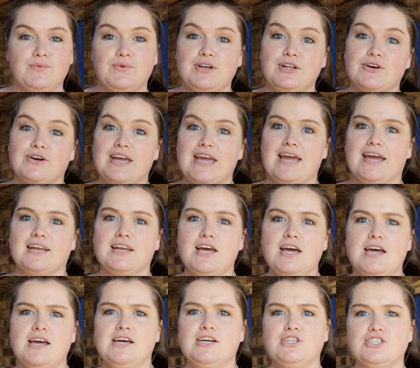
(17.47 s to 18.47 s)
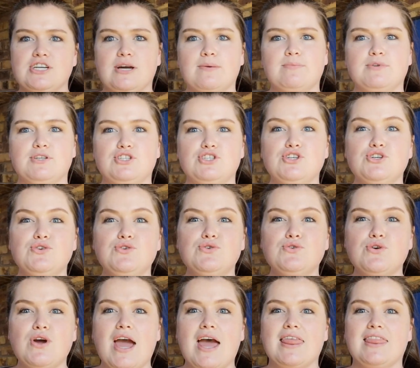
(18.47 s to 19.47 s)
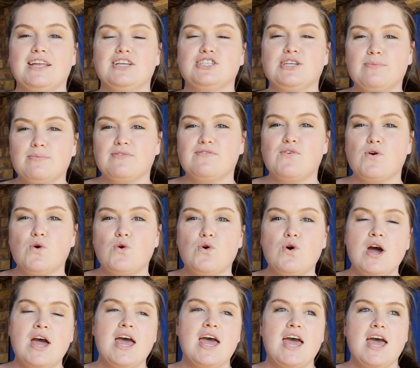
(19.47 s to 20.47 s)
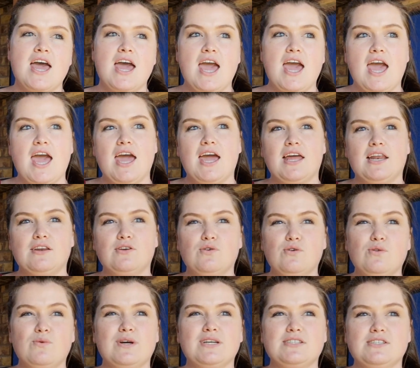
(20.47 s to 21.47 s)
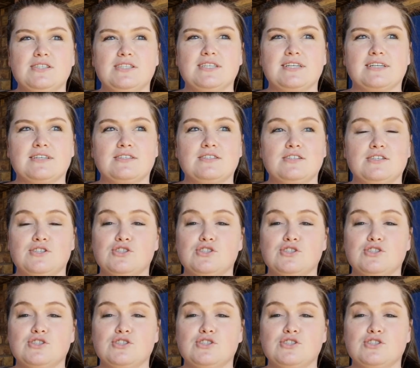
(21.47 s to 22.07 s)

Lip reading: We're looking at chapter 2 and then chapter 4 and all the way to 6.